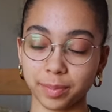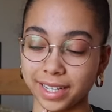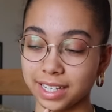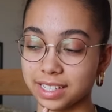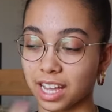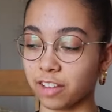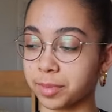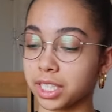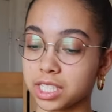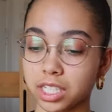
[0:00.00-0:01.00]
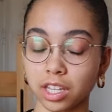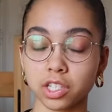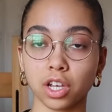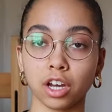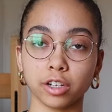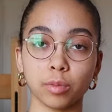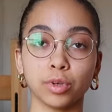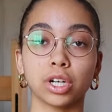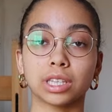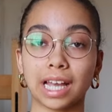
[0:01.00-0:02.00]
because I've been listening to this
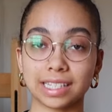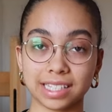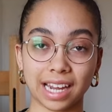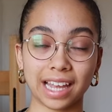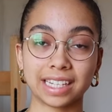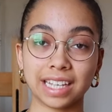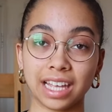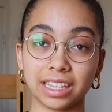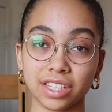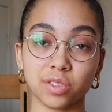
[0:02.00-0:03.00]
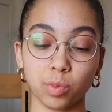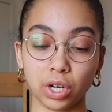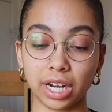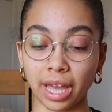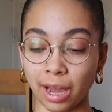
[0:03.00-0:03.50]
audiobook last night and this morning.